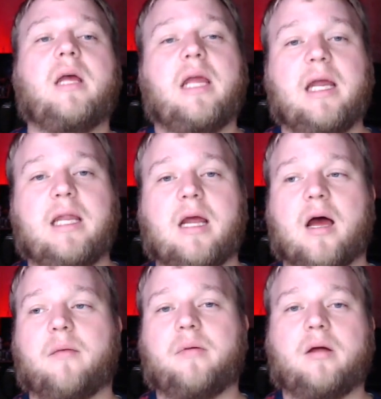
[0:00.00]
Heating
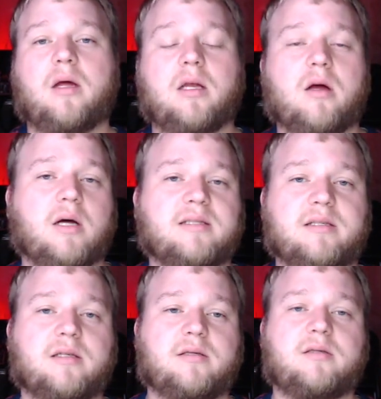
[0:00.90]
up can cause
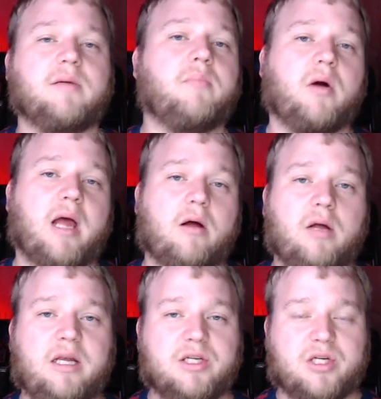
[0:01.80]
it to burn out
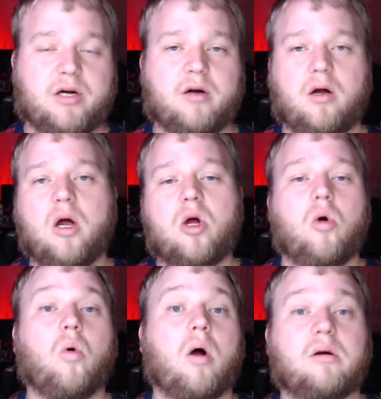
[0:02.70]
easier,
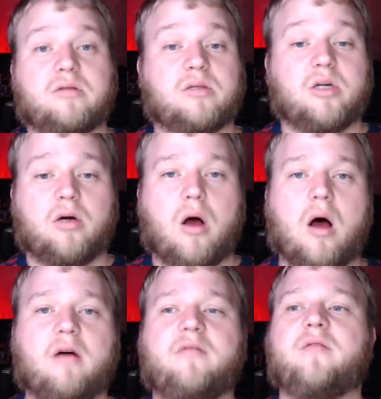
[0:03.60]
or also turn
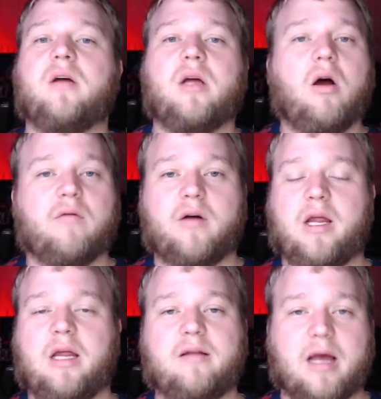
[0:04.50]
off,
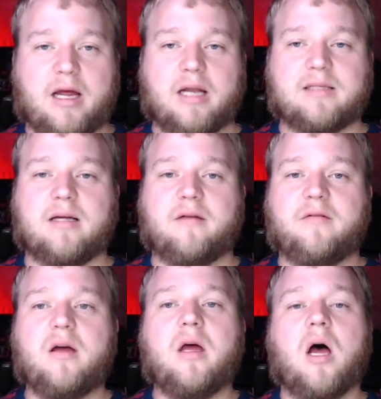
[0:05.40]
overheat, that kind of stuff.
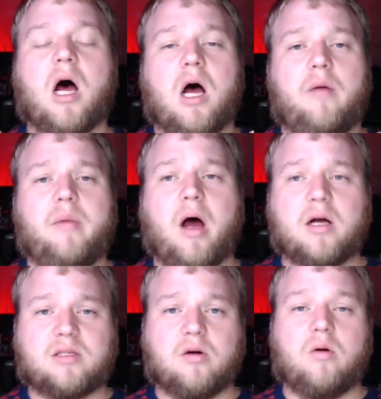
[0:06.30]

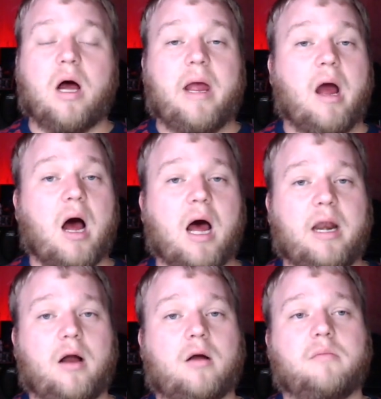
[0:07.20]
Also, a hot
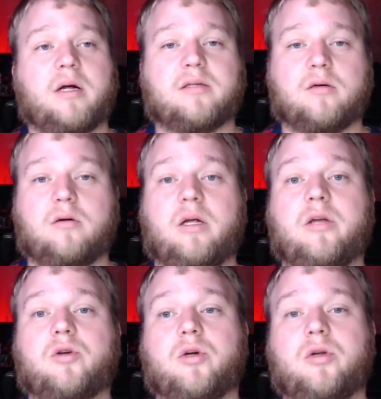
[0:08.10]
air compressor
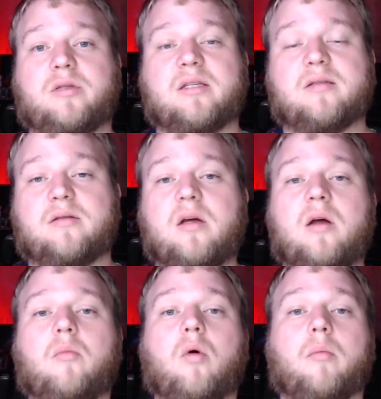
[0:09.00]
introduces
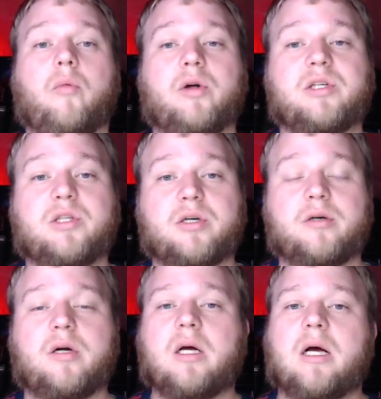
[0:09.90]
more moisture.
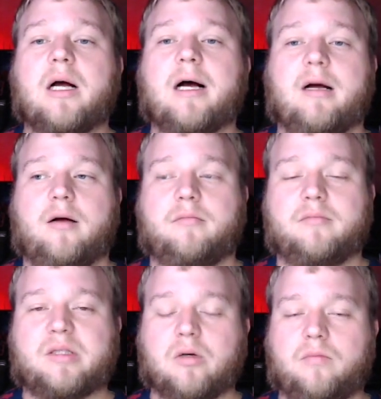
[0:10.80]

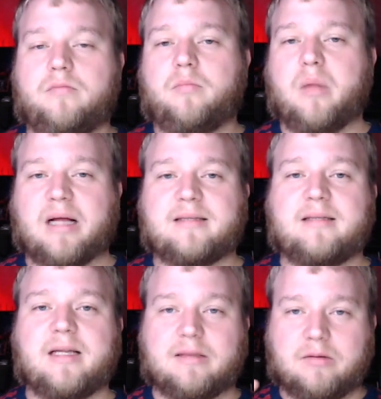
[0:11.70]
So that's
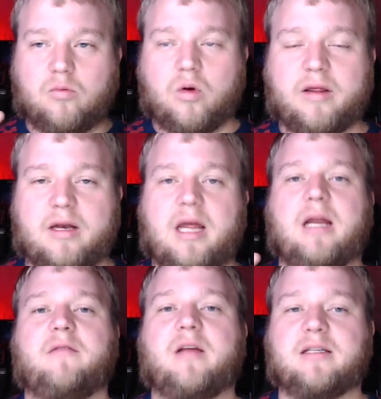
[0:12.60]
one of the
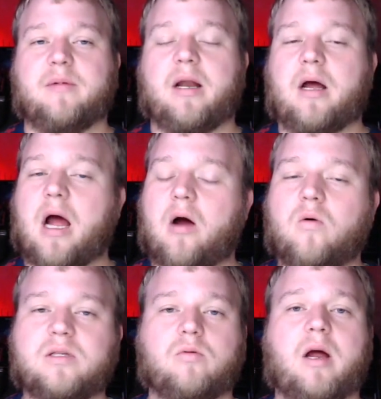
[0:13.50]
negative things about it. I
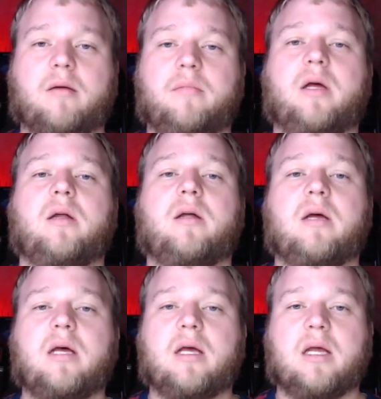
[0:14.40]
always recommend
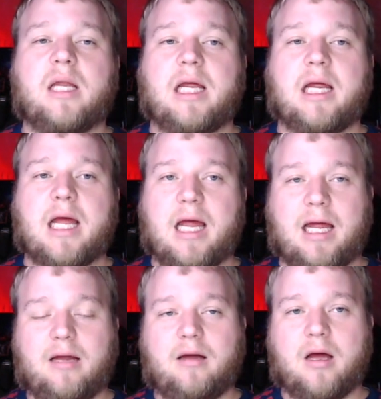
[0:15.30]
getting
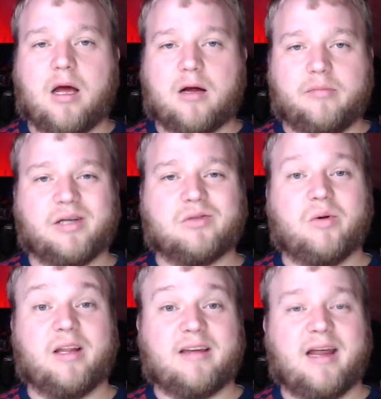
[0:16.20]
a compressor
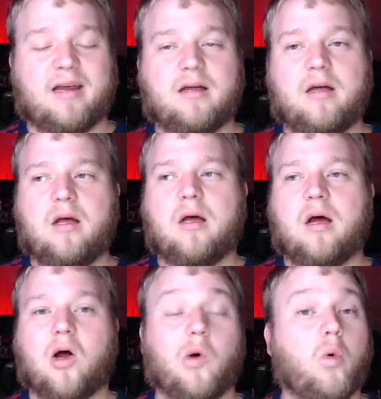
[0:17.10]
with a tank,
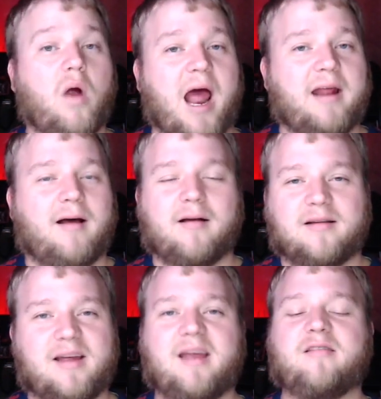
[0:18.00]
or adding on a
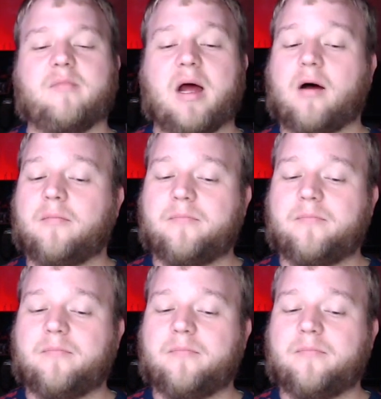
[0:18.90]
tank somehow.